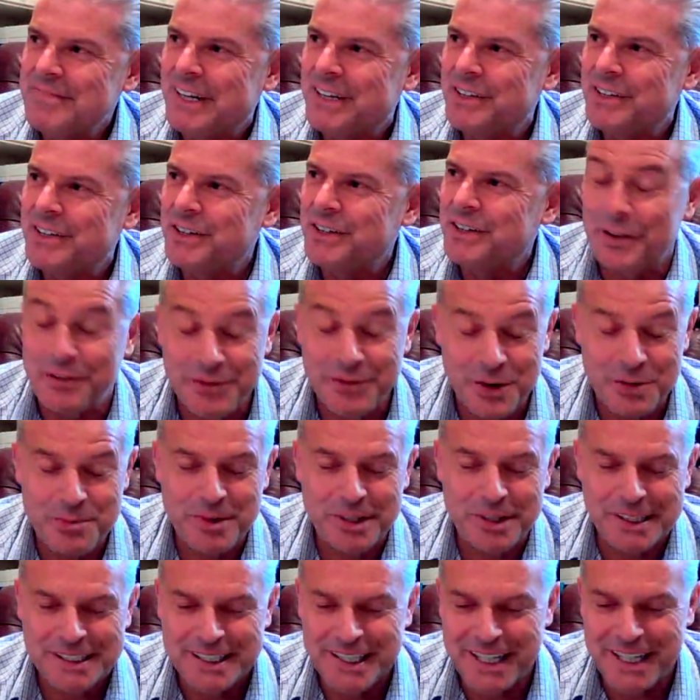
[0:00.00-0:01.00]
Or
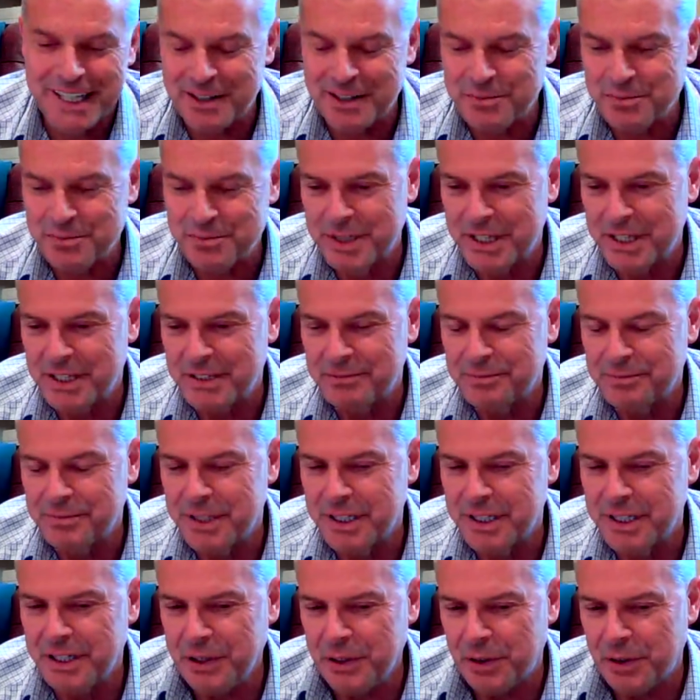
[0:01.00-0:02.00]
football term, but
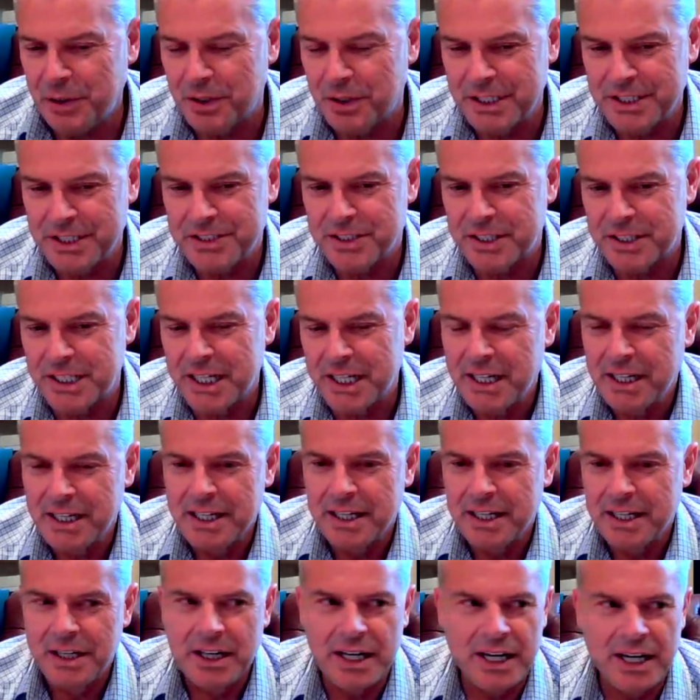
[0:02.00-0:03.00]
no, listen,
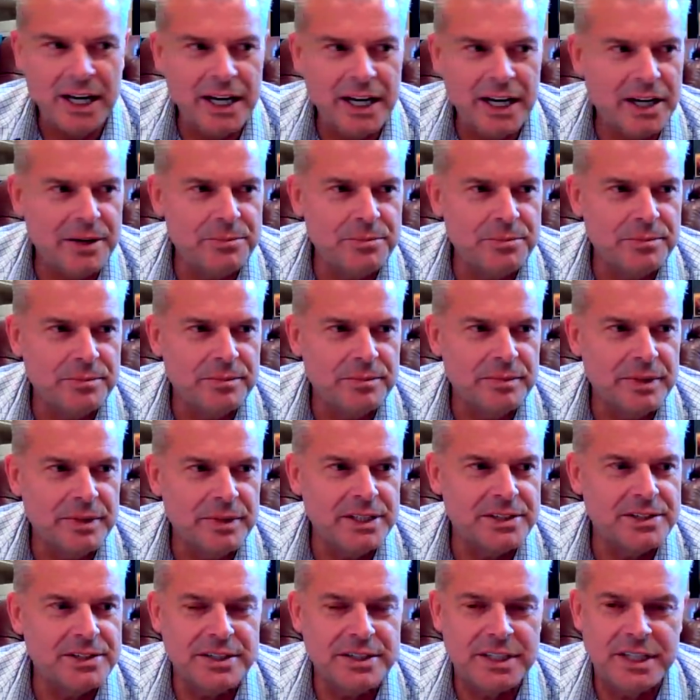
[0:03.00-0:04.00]

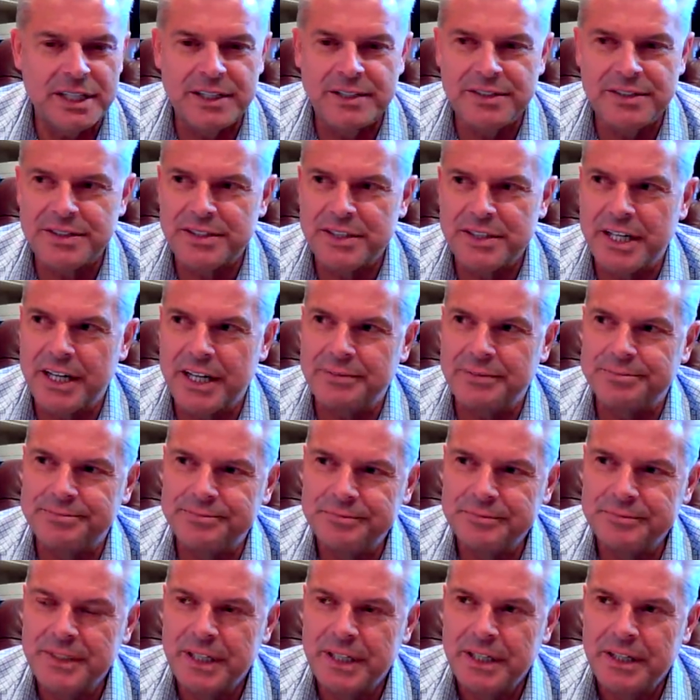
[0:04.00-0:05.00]
it's
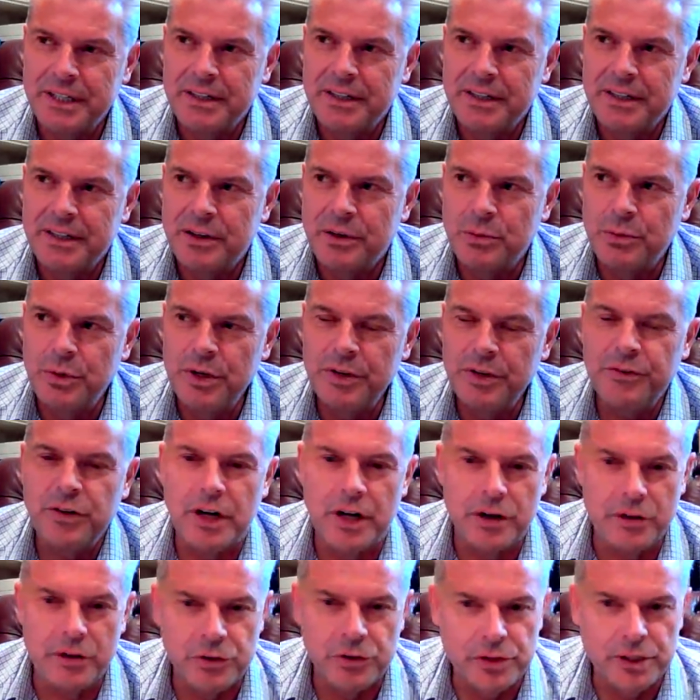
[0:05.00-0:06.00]
we've
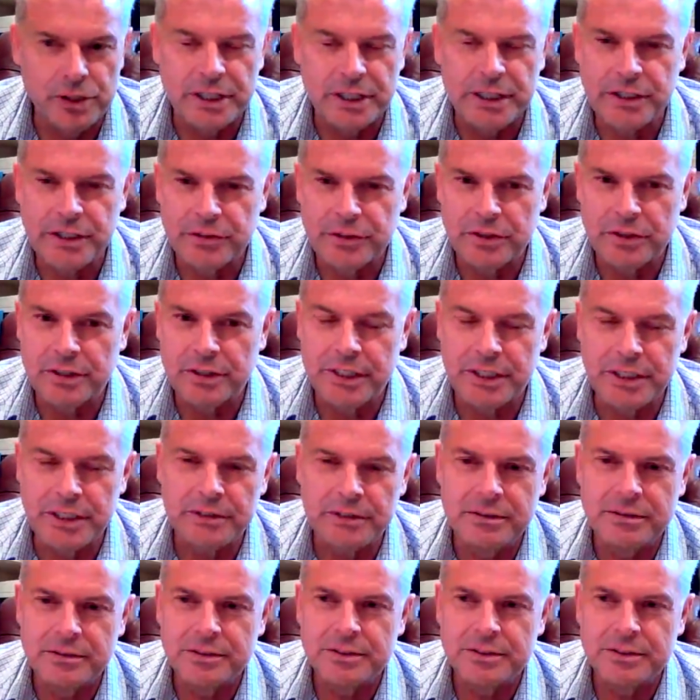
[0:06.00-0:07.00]
got a really,
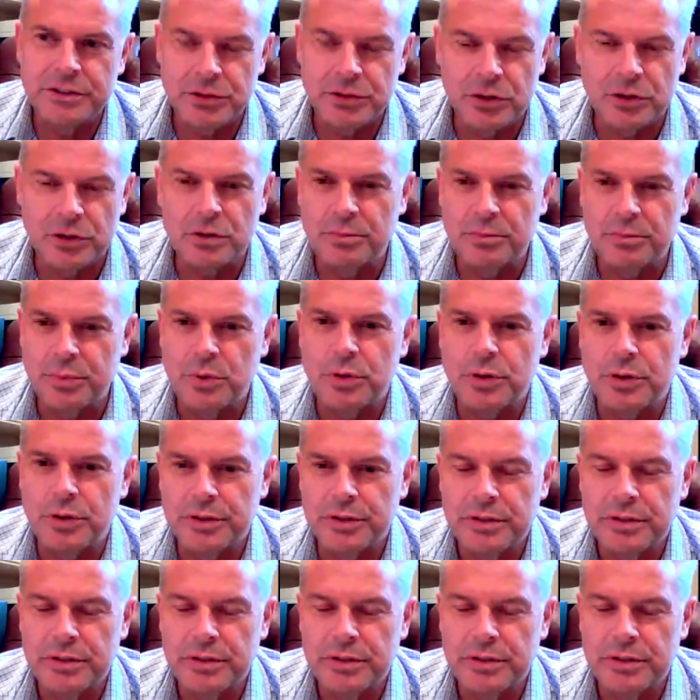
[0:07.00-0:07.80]
really strong board